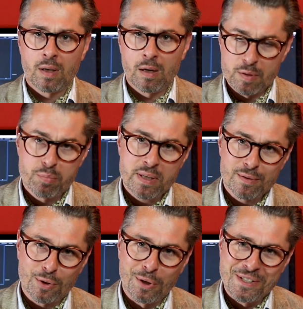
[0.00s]
Elvis
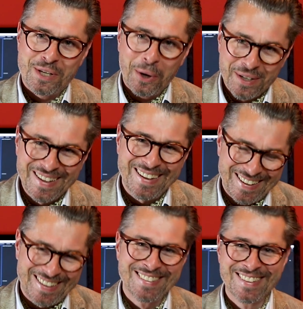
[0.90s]
Presley concert.
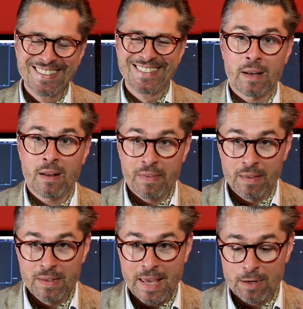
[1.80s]
And I
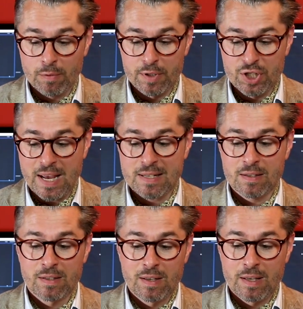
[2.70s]
think the end of the
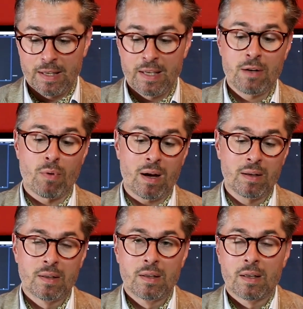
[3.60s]
jazz
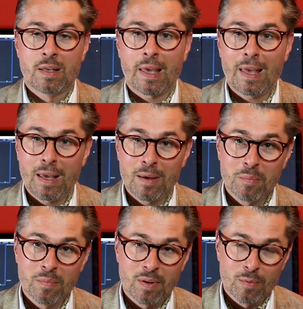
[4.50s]
era
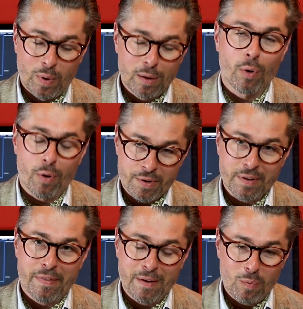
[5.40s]
came well-earned,
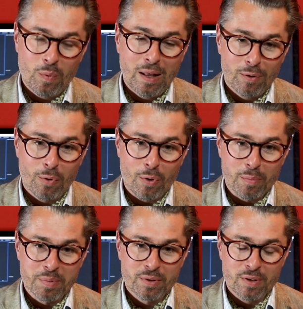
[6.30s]
I think,
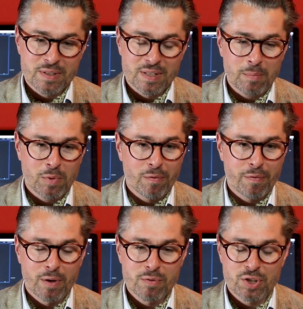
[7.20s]
well-earned, because some
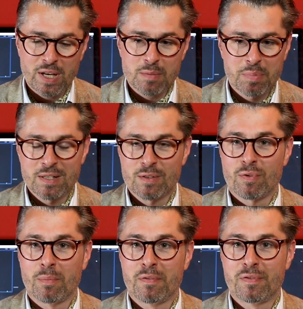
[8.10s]
of those jazz pieces
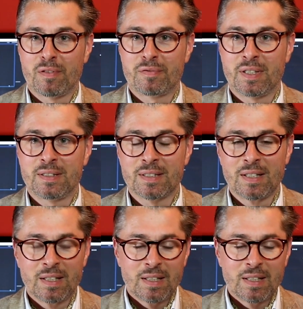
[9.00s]
from the 50s,